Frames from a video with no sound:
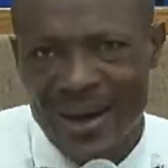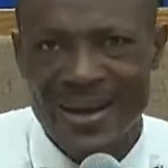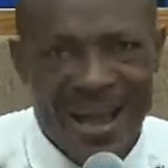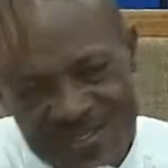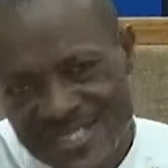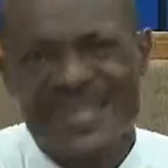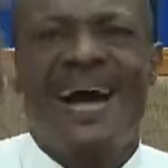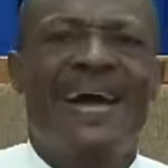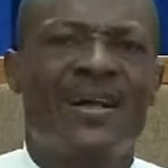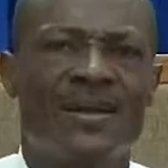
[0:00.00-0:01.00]

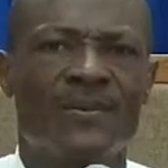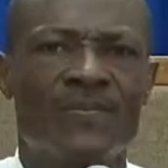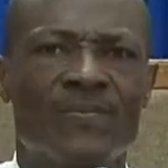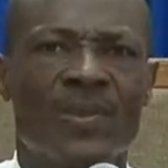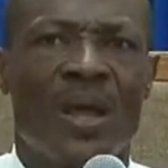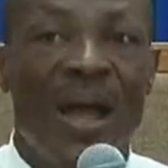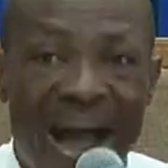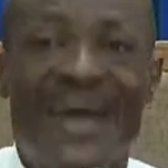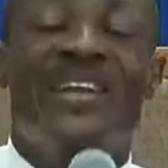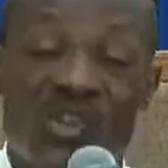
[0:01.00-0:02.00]
lifestyle,
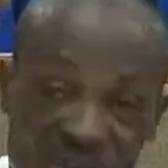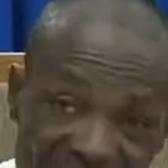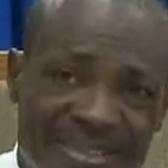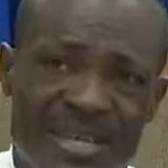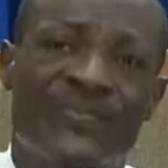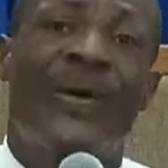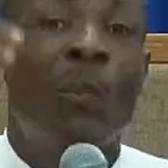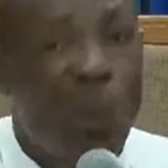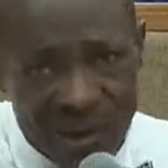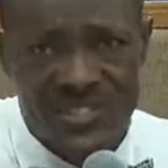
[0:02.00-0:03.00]
and directive from
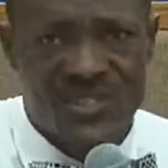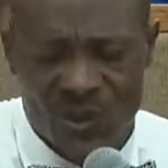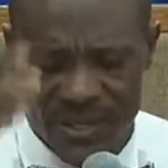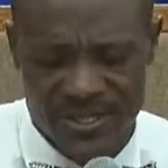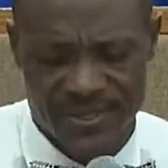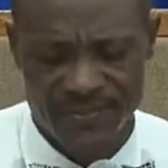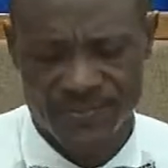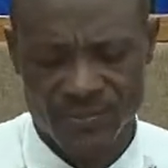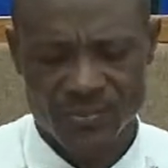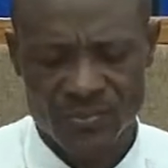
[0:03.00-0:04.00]
one source.
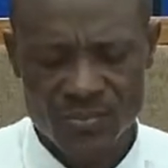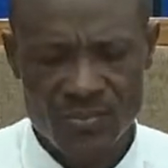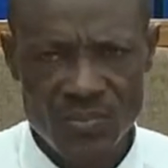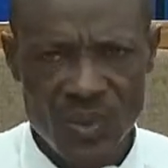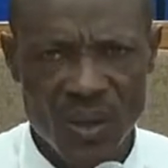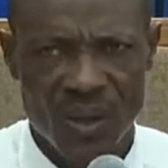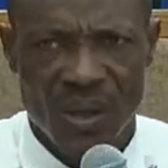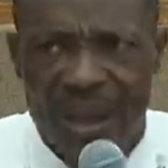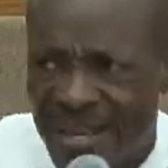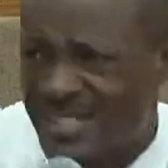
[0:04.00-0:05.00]
It's